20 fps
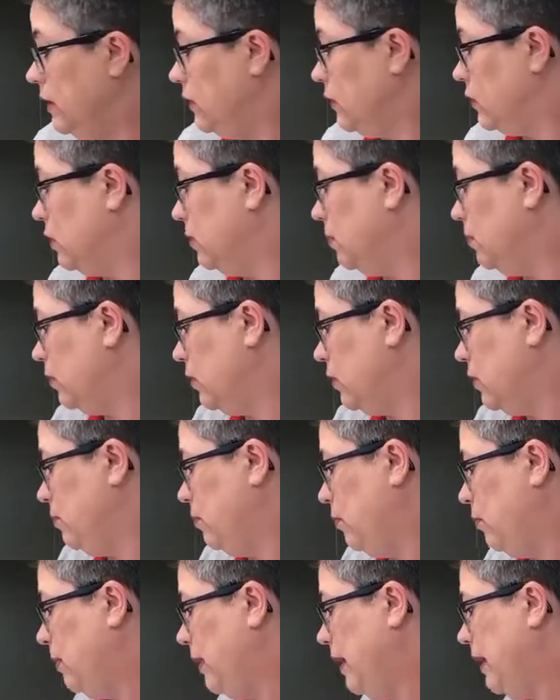is to put the
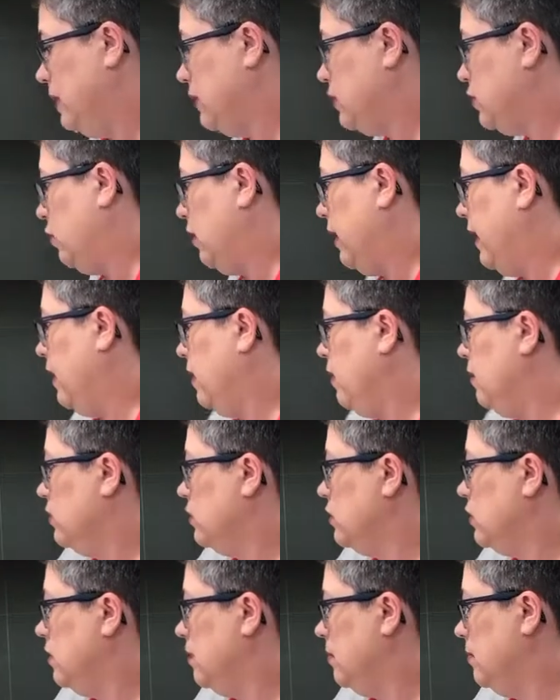prepared tray
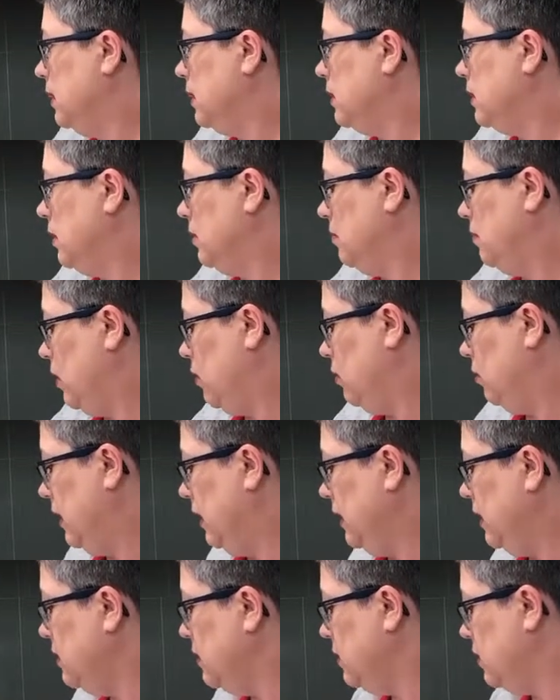onto the mixing bowl
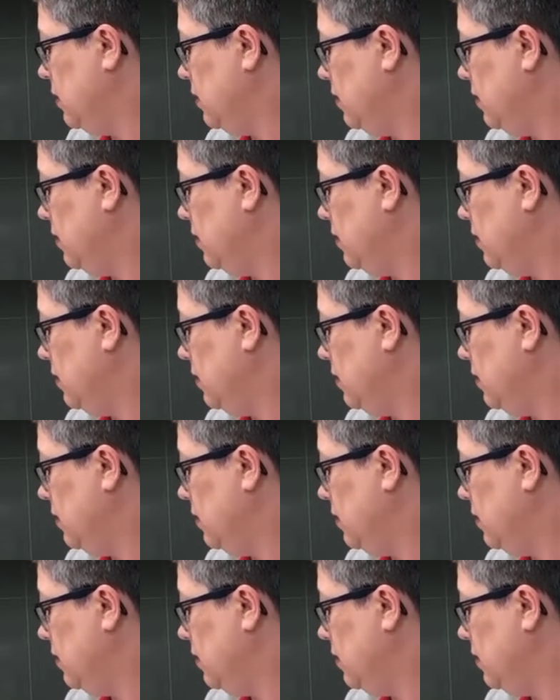lid.